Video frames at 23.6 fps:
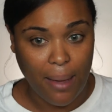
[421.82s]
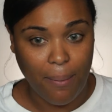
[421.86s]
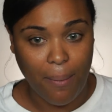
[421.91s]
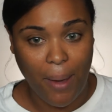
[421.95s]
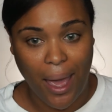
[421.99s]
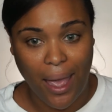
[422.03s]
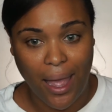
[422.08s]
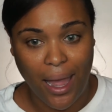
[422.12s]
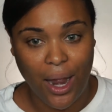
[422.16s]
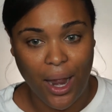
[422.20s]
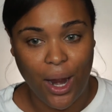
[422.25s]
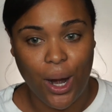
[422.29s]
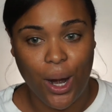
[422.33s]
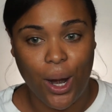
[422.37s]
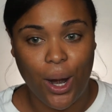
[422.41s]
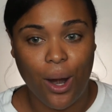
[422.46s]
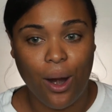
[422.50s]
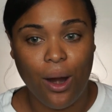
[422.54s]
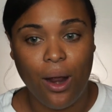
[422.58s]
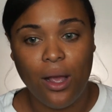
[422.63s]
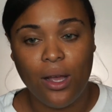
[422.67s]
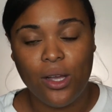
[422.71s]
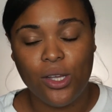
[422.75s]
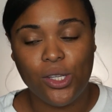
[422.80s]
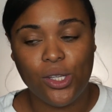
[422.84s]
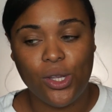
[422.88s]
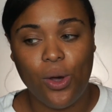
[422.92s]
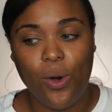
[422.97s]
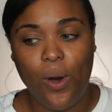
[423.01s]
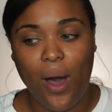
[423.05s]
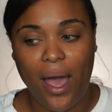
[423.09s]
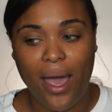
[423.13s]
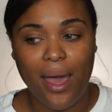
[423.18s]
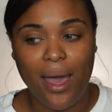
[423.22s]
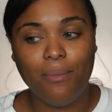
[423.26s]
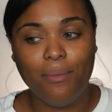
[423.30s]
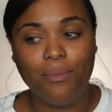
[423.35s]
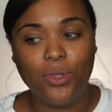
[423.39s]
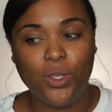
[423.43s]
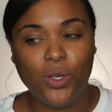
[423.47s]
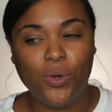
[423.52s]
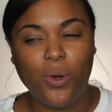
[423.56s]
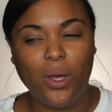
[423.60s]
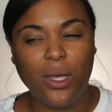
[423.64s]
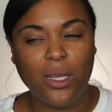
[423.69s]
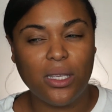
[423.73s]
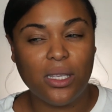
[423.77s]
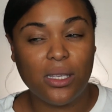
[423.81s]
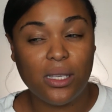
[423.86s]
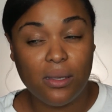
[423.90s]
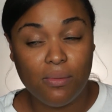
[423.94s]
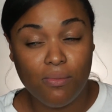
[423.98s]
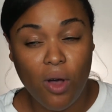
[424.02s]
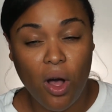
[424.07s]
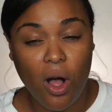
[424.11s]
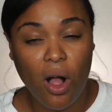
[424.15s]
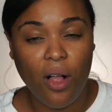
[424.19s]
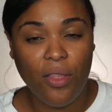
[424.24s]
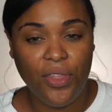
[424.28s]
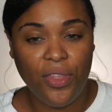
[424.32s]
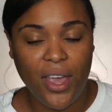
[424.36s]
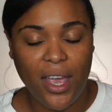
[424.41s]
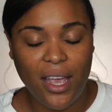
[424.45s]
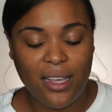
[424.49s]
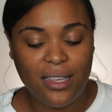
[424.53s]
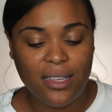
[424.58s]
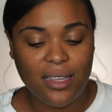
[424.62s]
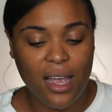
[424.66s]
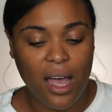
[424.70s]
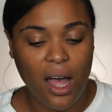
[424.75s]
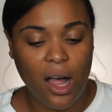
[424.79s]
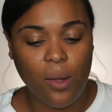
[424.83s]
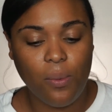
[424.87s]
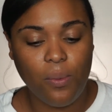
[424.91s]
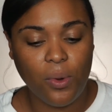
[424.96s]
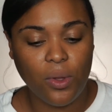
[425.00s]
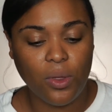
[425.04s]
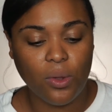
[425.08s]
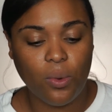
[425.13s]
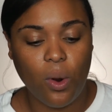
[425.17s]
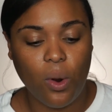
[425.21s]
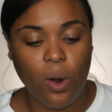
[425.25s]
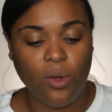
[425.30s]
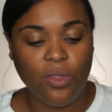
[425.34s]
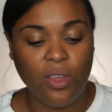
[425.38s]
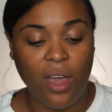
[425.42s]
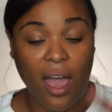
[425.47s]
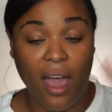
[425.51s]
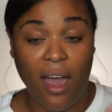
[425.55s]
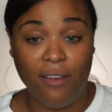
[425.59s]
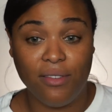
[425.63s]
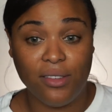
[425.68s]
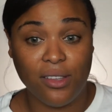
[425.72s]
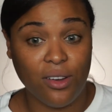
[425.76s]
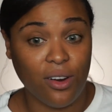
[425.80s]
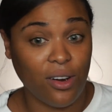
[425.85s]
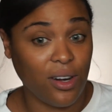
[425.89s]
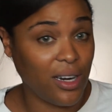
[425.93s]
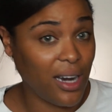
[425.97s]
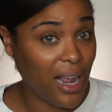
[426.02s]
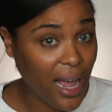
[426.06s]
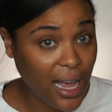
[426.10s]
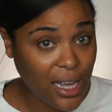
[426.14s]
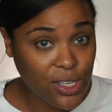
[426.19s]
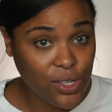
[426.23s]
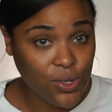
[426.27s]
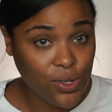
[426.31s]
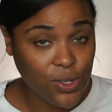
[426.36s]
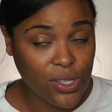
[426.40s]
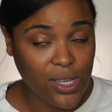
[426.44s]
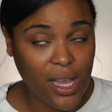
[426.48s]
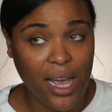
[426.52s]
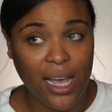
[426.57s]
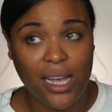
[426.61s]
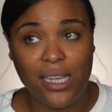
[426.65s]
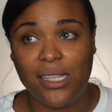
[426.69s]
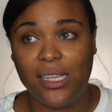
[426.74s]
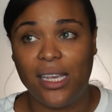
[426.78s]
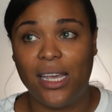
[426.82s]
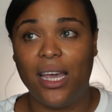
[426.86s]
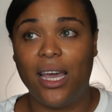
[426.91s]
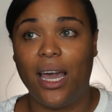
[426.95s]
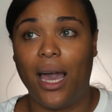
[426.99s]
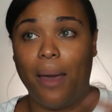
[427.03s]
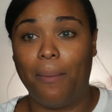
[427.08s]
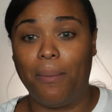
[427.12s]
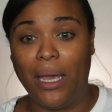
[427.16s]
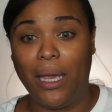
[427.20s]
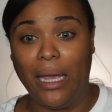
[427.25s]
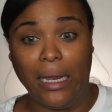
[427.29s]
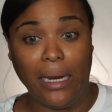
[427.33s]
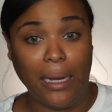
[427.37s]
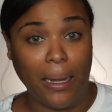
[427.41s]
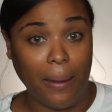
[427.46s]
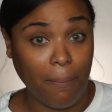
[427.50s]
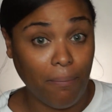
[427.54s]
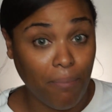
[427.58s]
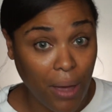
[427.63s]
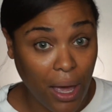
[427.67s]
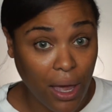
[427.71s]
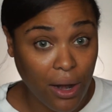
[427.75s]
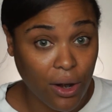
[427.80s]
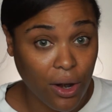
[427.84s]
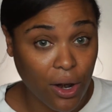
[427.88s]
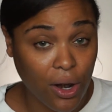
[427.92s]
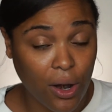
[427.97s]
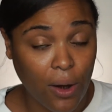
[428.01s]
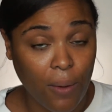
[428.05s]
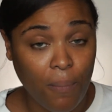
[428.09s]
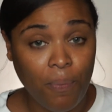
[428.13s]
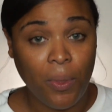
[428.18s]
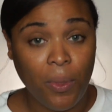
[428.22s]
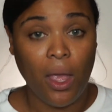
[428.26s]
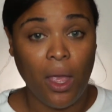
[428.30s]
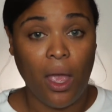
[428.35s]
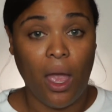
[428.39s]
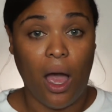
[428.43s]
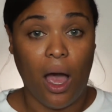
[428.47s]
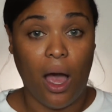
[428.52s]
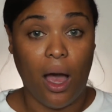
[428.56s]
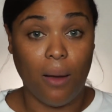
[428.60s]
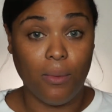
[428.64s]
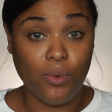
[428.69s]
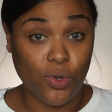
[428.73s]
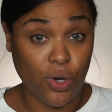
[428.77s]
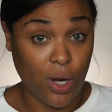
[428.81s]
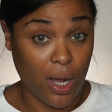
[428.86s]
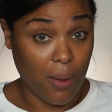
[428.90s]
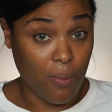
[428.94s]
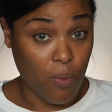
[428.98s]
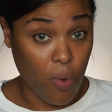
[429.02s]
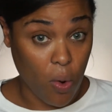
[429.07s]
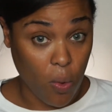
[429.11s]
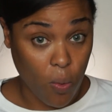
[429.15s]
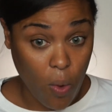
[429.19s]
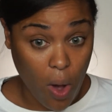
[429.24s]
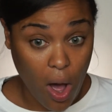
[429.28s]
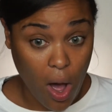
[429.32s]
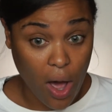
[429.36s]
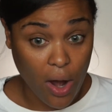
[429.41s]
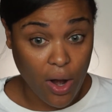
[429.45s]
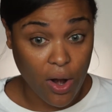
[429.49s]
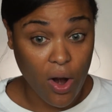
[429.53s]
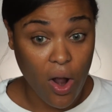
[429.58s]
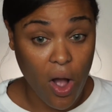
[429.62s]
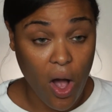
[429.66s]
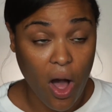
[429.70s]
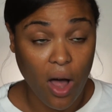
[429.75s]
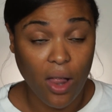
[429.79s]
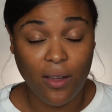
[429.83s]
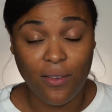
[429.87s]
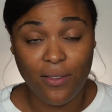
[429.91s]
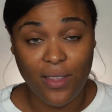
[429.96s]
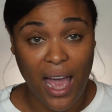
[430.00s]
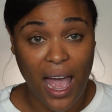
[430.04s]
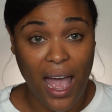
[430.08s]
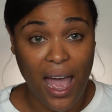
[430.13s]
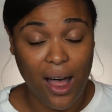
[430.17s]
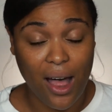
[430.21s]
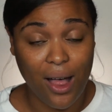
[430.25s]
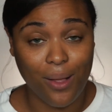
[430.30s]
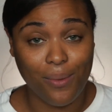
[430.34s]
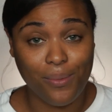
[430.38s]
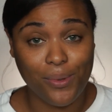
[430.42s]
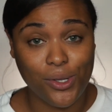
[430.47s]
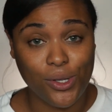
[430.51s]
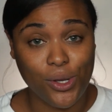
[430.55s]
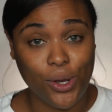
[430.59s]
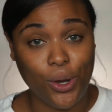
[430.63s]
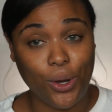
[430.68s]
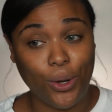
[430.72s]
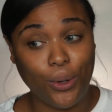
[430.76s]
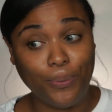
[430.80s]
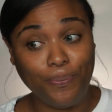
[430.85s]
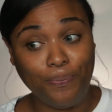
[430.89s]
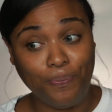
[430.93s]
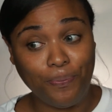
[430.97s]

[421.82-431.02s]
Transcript: my hair. So I am doing small things to help with growth. I have started exercising, I'm eating better, drinking more water, all of that helps. So